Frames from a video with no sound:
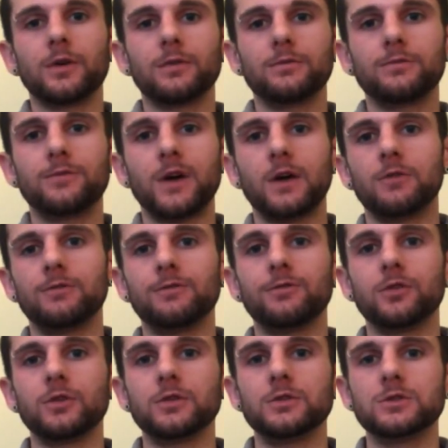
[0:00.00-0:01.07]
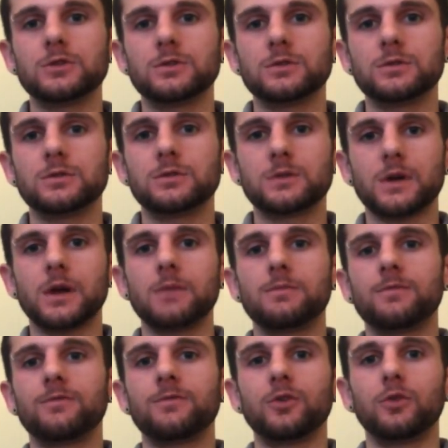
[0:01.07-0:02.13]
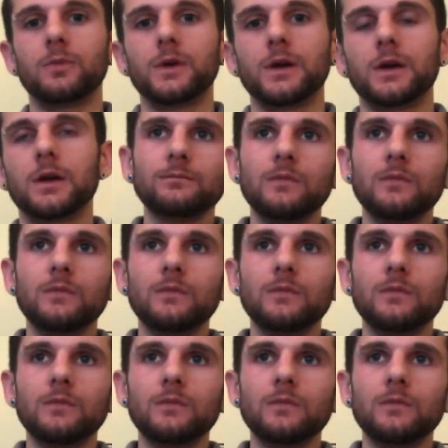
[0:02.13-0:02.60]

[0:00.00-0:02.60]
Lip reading: found footage type filming.